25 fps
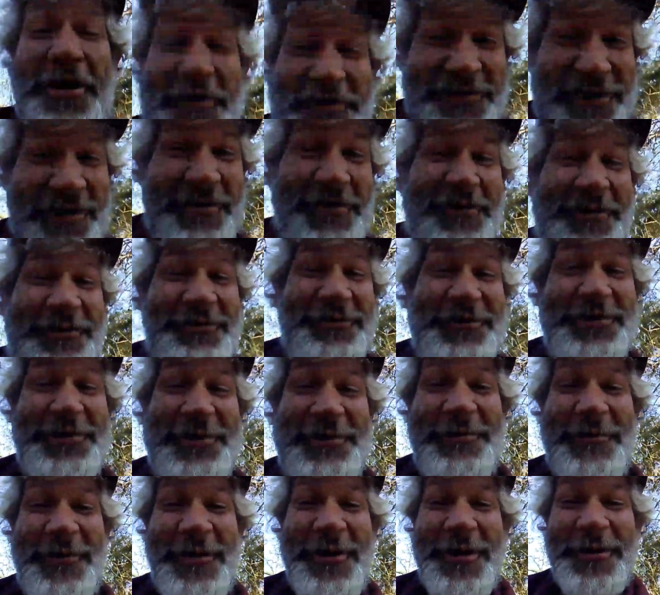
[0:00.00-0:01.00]
Our solar
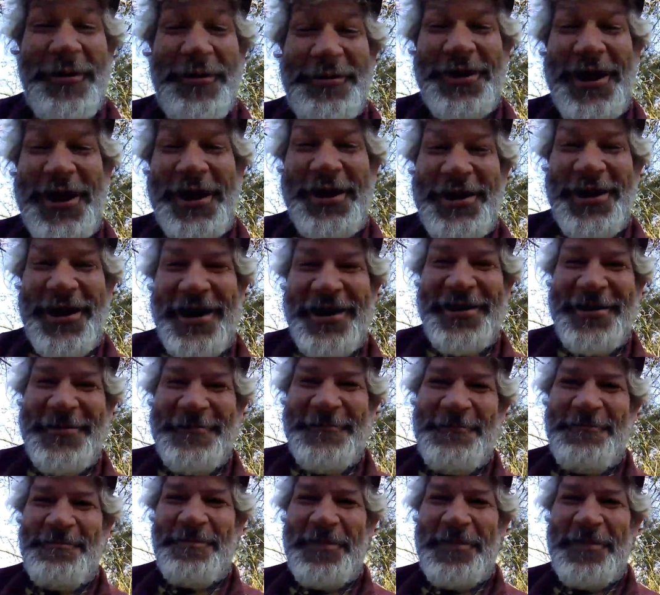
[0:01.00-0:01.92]
steel worked, didn't it?